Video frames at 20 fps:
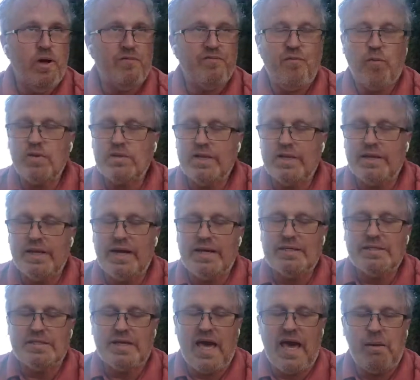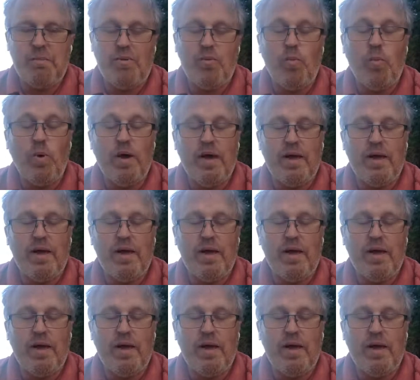well, 14 days came and